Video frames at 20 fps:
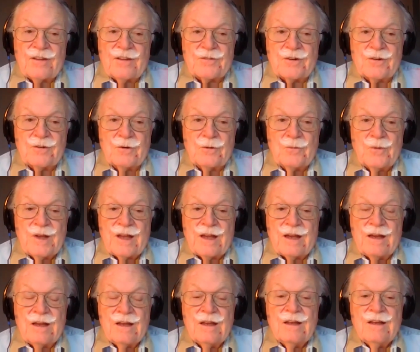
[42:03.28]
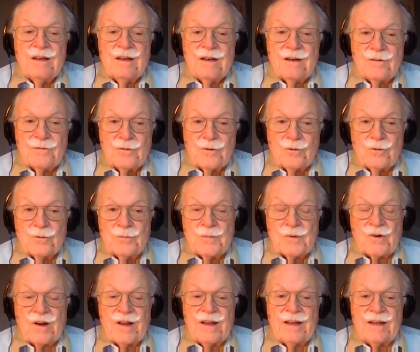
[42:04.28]
after a week of
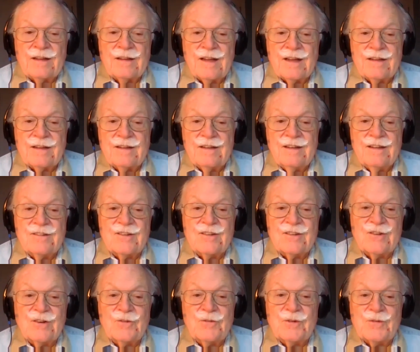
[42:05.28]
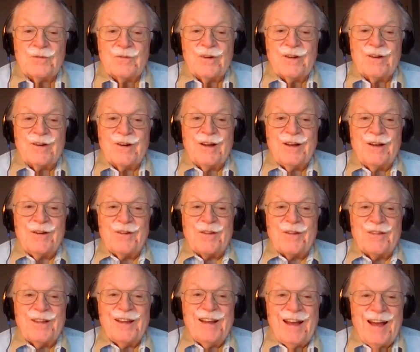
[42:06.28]
goldbricking. That it serves for your
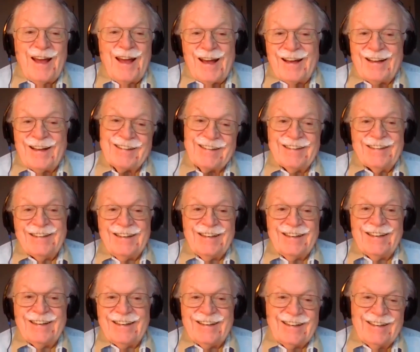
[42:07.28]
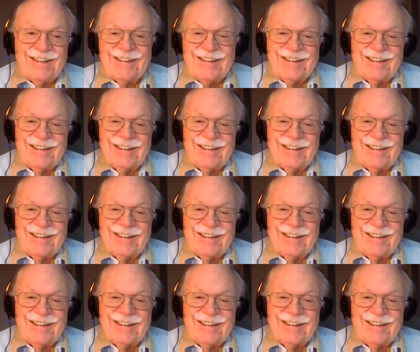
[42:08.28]
health. Yeah.